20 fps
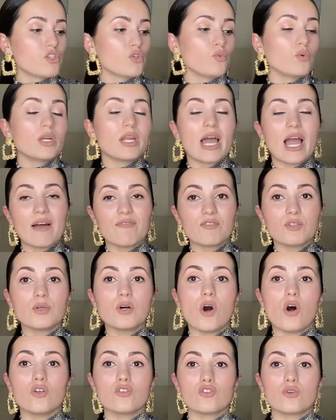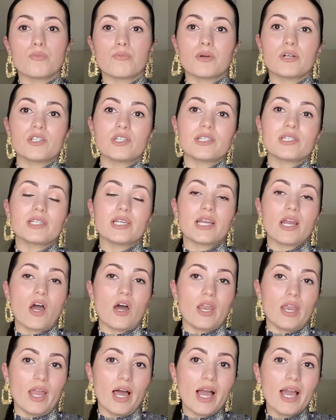You would have to also purchase it
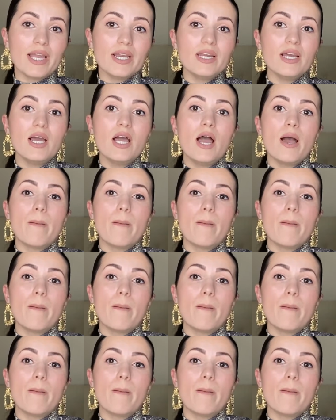online.